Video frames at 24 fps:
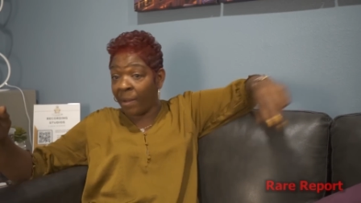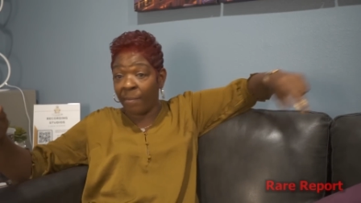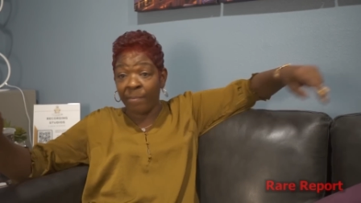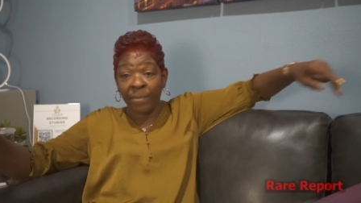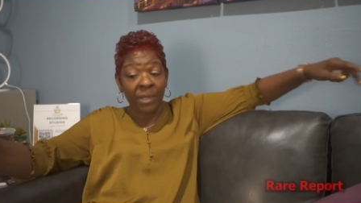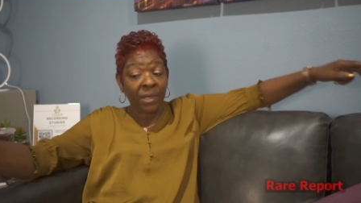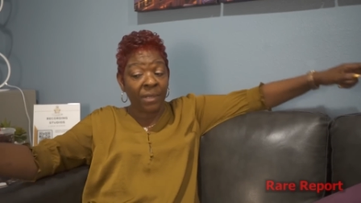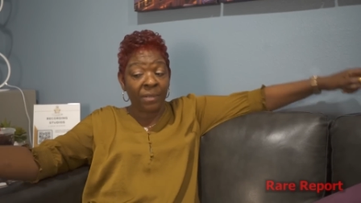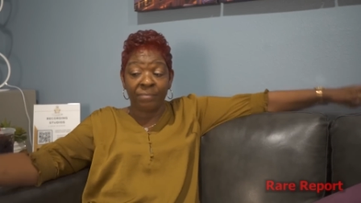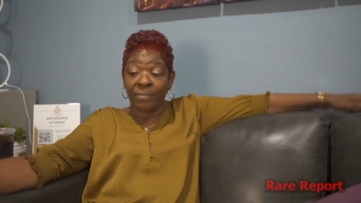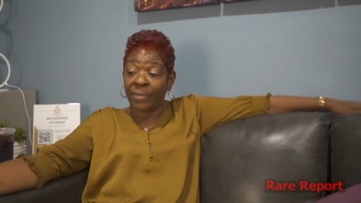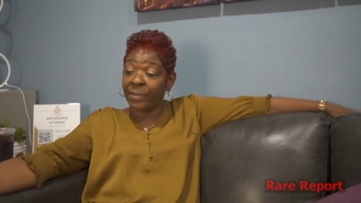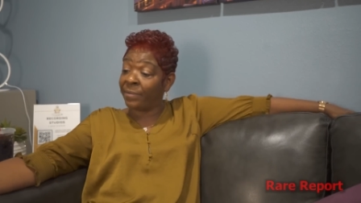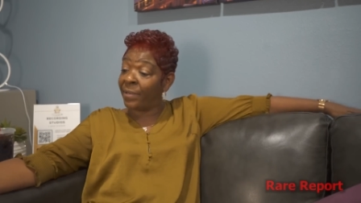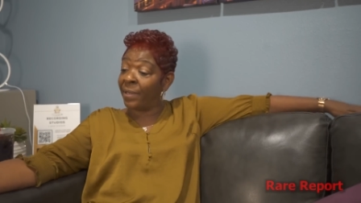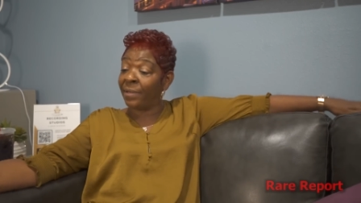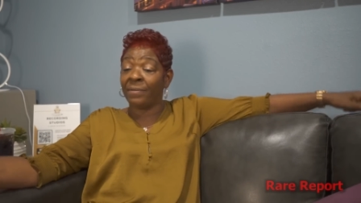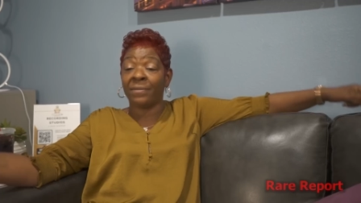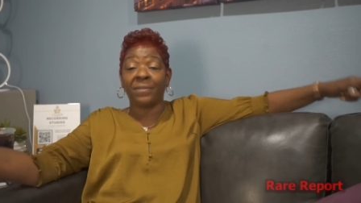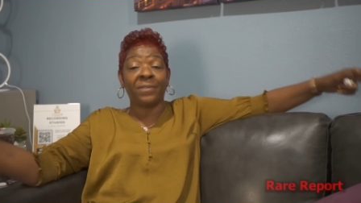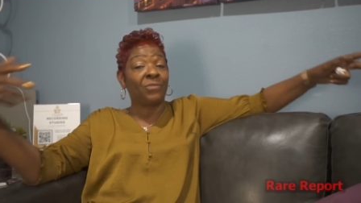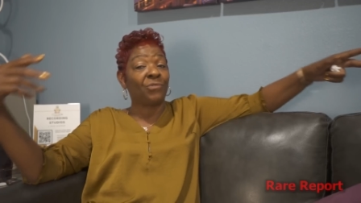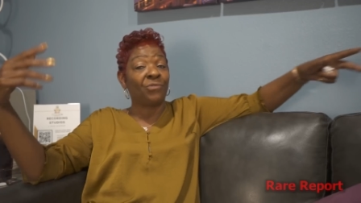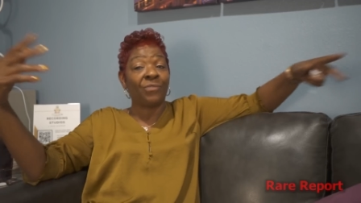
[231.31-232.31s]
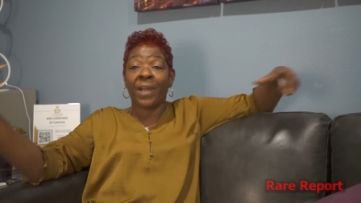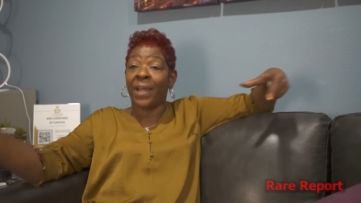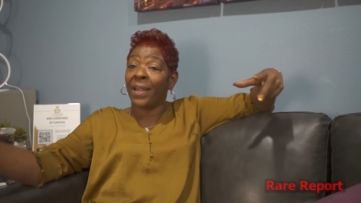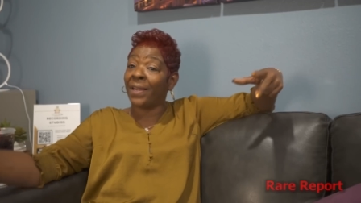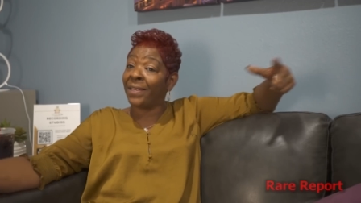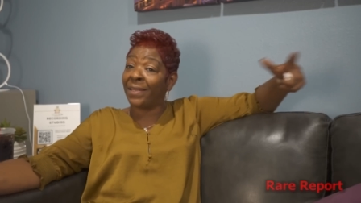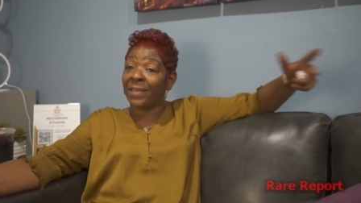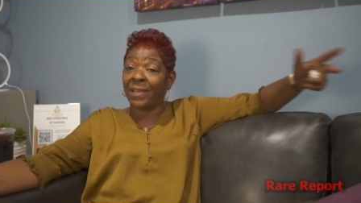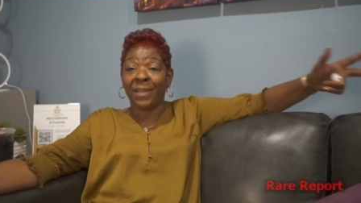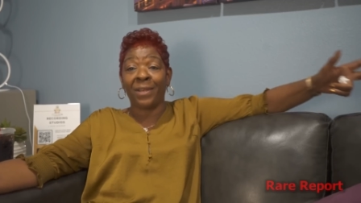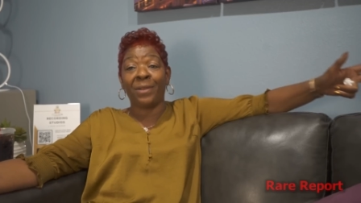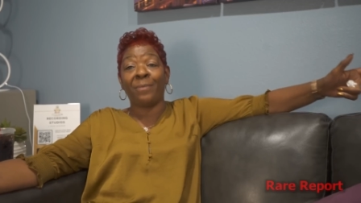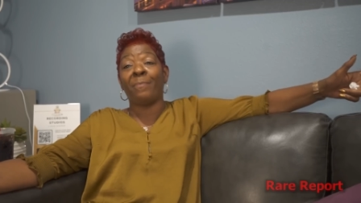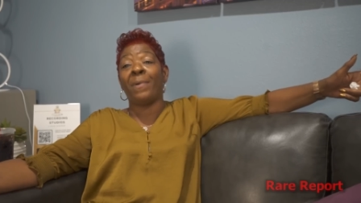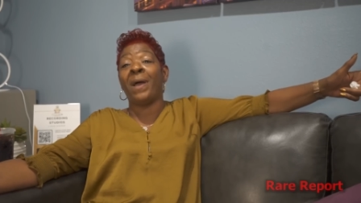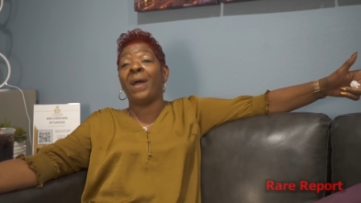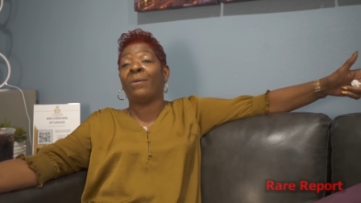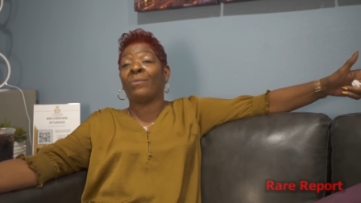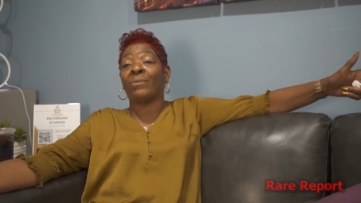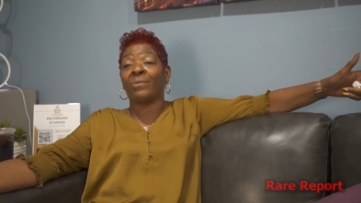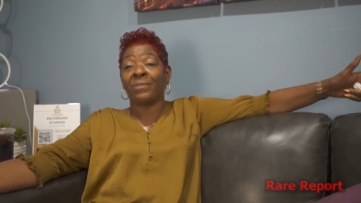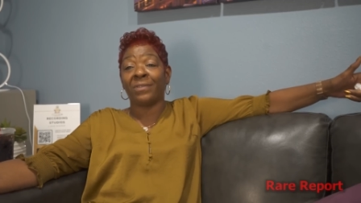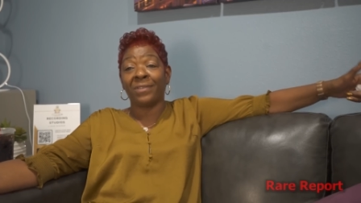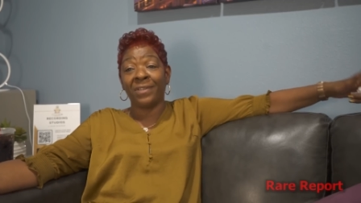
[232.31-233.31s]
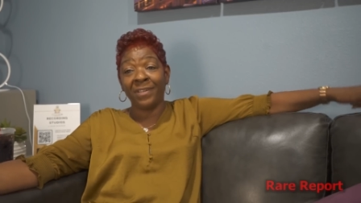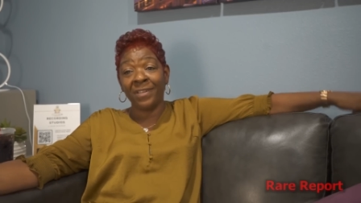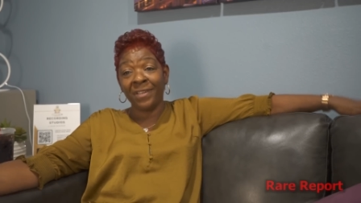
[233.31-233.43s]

I mean, they was trying to get him out.